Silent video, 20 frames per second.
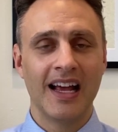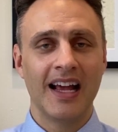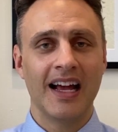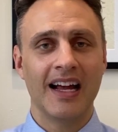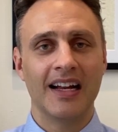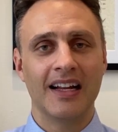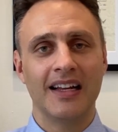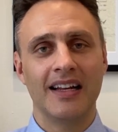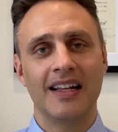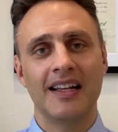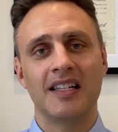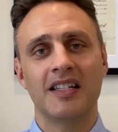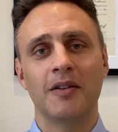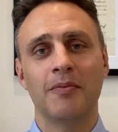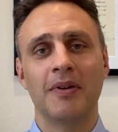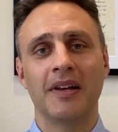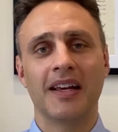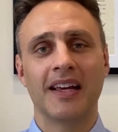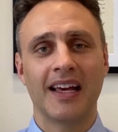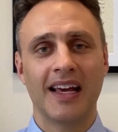and it needs to
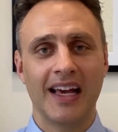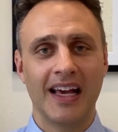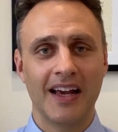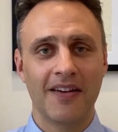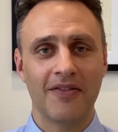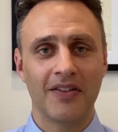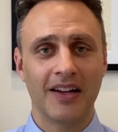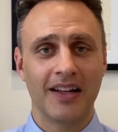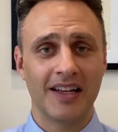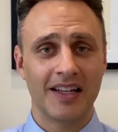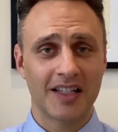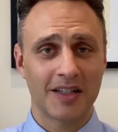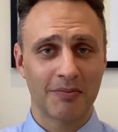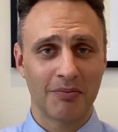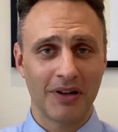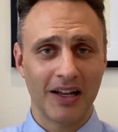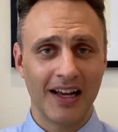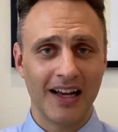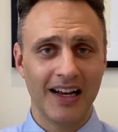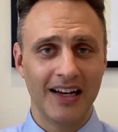be carefully
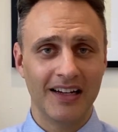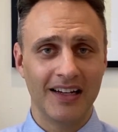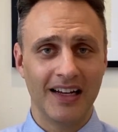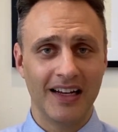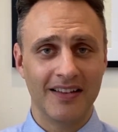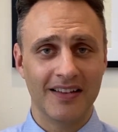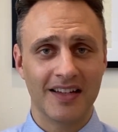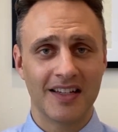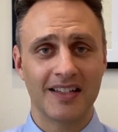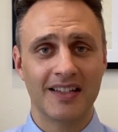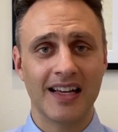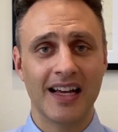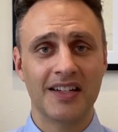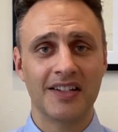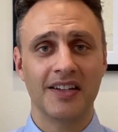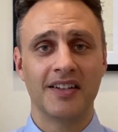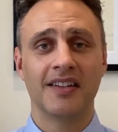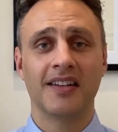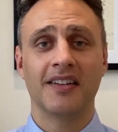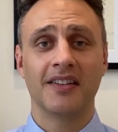explained in
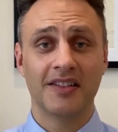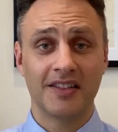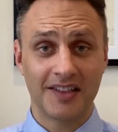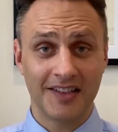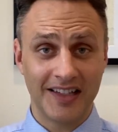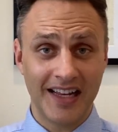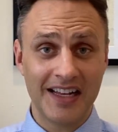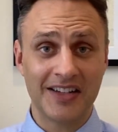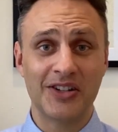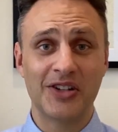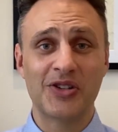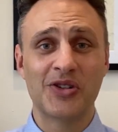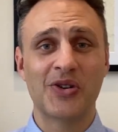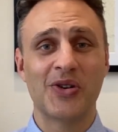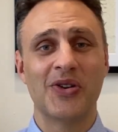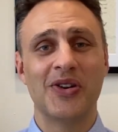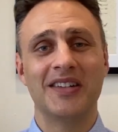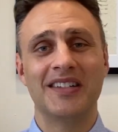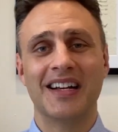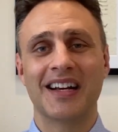the
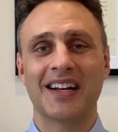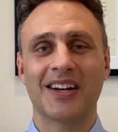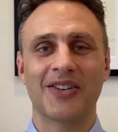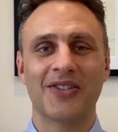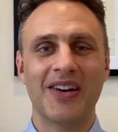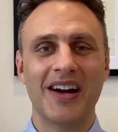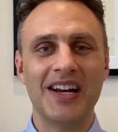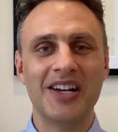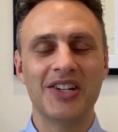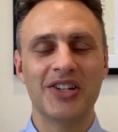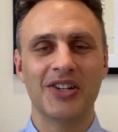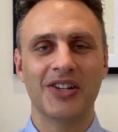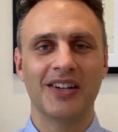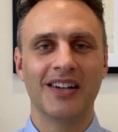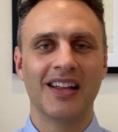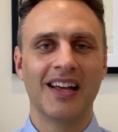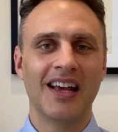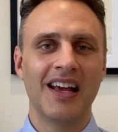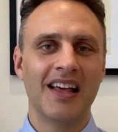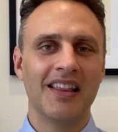statutory
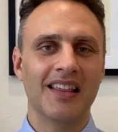declaration